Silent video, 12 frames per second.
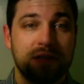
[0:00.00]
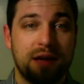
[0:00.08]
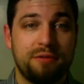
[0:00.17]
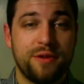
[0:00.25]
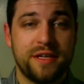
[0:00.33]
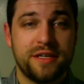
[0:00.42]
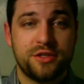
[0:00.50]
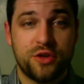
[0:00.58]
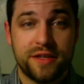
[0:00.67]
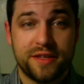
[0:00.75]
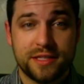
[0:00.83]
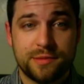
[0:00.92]
Really
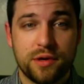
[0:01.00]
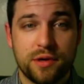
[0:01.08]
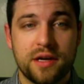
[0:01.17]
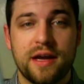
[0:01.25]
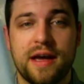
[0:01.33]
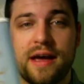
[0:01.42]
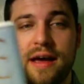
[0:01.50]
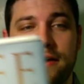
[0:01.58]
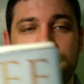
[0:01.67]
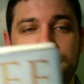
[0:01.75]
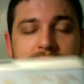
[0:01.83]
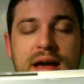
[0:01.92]
enjoyed this book.
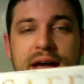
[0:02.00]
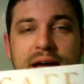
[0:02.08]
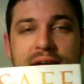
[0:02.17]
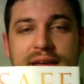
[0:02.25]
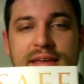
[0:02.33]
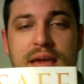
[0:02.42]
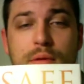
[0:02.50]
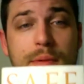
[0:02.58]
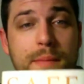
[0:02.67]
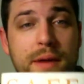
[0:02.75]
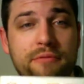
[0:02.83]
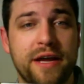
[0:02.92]
I came up
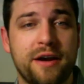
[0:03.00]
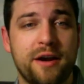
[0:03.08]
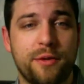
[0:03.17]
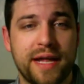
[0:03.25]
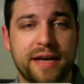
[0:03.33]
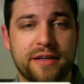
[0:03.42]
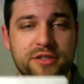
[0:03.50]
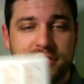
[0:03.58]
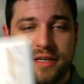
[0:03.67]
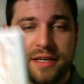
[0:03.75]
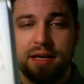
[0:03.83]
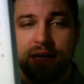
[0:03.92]
on my radar when
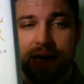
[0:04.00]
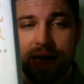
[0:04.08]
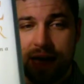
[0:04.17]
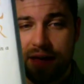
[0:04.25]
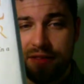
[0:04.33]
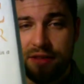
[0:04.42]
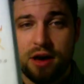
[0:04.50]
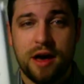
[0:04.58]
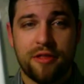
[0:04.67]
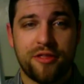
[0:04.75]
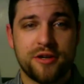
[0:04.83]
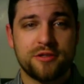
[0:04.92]
actually the
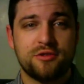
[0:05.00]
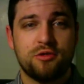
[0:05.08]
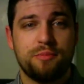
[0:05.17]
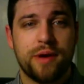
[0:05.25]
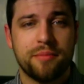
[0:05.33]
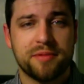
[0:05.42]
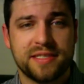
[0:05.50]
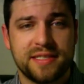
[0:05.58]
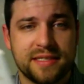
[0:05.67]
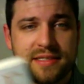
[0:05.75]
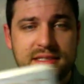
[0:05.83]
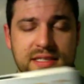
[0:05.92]
author's
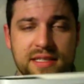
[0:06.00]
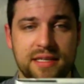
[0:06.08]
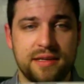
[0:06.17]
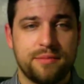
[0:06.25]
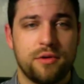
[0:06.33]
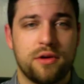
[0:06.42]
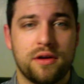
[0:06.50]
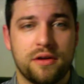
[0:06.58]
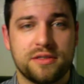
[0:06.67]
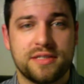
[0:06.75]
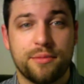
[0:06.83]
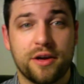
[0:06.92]
publicist team or
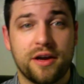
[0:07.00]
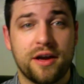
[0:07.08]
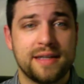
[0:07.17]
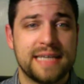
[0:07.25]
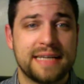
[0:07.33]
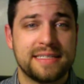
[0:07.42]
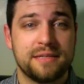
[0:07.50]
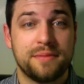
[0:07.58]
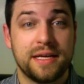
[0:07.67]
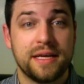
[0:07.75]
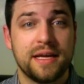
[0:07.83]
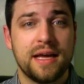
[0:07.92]
someone contacted
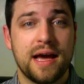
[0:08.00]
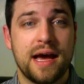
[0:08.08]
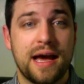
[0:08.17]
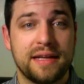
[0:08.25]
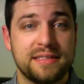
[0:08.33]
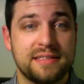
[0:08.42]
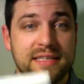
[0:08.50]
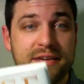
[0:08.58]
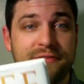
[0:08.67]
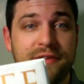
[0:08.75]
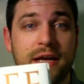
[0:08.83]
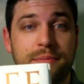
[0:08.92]
me to see
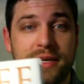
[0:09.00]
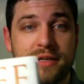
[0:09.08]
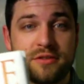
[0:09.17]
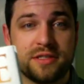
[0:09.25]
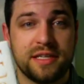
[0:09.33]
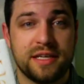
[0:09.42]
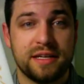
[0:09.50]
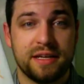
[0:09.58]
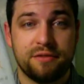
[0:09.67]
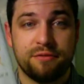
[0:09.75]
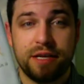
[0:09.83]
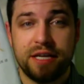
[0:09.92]
if I'd be interested
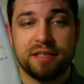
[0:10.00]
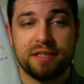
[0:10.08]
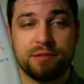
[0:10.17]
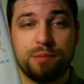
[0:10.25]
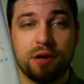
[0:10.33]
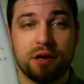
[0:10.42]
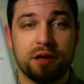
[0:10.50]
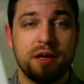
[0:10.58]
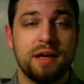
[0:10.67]
in reading this book.